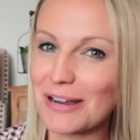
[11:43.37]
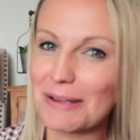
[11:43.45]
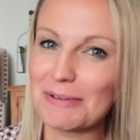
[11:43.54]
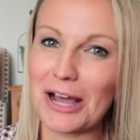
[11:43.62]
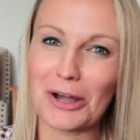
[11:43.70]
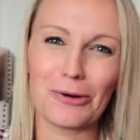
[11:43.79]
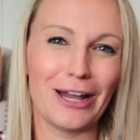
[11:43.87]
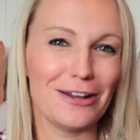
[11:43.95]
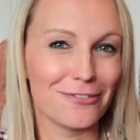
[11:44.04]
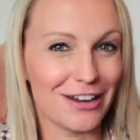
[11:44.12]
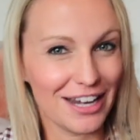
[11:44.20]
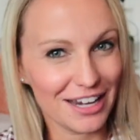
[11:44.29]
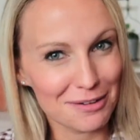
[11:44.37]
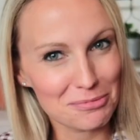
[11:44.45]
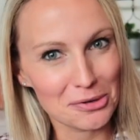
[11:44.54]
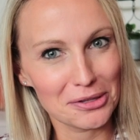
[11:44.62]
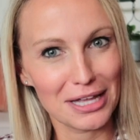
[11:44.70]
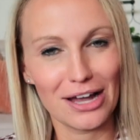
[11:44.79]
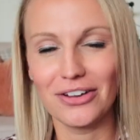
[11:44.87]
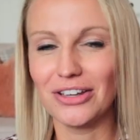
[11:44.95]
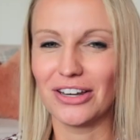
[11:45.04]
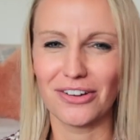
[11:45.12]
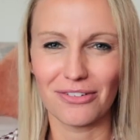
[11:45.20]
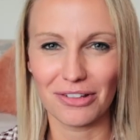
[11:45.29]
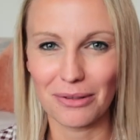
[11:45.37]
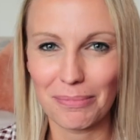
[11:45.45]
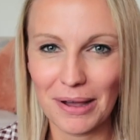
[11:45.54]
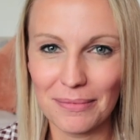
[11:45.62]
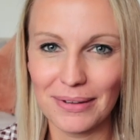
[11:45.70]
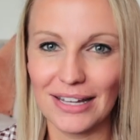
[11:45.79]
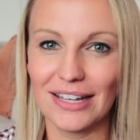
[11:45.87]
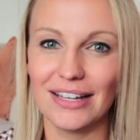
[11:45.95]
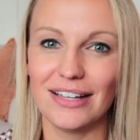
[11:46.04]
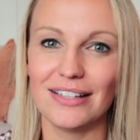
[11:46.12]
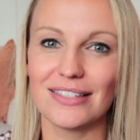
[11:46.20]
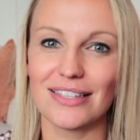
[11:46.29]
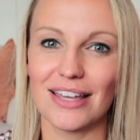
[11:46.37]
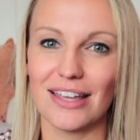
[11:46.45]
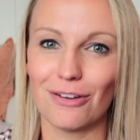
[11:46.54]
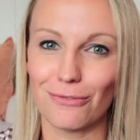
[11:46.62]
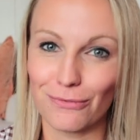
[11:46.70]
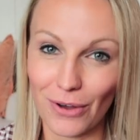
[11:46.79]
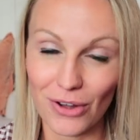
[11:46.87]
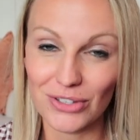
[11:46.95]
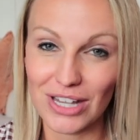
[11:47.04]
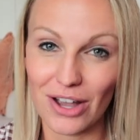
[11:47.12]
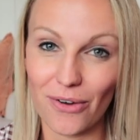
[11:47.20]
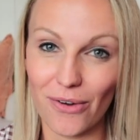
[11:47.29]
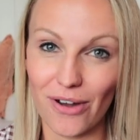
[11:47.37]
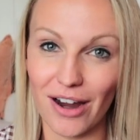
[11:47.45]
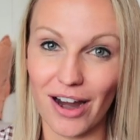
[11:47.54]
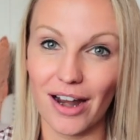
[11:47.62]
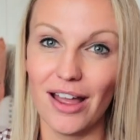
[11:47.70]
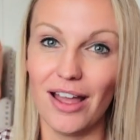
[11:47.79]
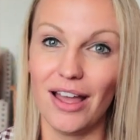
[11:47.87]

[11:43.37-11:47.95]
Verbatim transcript: but I'm not quite ready to pull out, you know, all the pumpkins and fall decor.